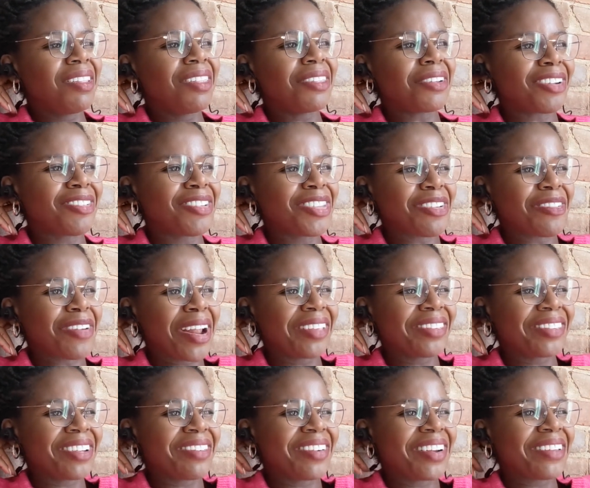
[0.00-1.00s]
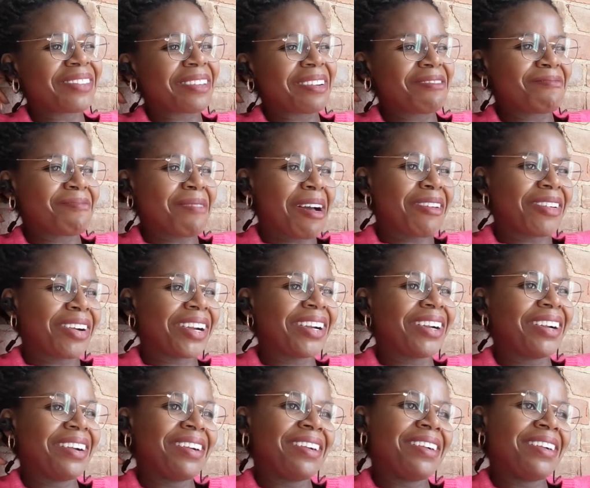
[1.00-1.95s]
Lord of the Rings, The Rings of Power?